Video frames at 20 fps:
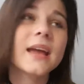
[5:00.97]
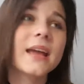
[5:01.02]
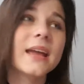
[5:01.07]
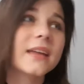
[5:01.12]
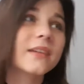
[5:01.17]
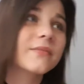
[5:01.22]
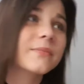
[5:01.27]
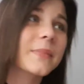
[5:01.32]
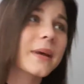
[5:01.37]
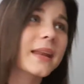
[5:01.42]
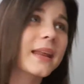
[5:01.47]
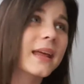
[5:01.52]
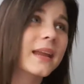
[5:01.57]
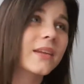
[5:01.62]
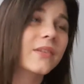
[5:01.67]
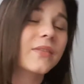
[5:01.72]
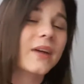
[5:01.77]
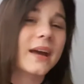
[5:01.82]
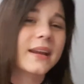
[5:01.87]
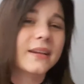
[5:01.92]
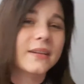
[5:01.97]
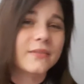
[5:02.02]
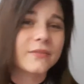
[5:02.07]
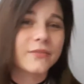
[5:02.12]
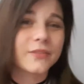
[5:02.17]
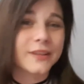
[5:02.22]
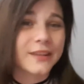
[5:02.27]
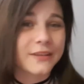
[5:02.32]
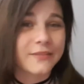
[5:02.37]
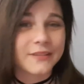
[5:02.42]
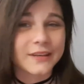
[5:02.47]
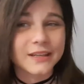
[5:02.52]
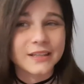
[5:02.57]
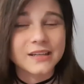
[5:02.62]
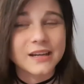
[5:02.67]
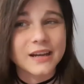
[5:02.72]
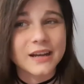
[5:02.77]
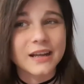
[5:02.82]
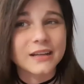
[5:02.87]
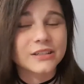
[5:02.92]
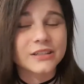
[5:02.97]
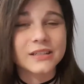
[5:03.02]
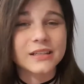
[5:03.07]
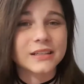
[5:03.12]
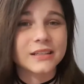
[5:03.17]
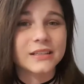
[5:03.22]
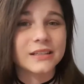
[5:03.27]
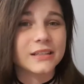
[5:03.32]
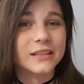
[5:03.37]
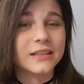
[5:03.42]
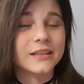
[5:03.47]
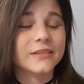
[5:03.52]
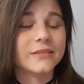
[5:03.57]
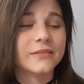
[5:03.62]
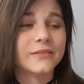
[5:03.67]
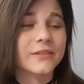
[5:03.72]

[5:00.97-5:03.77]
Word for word: even by the end of it I didn't fully finish it and I just had to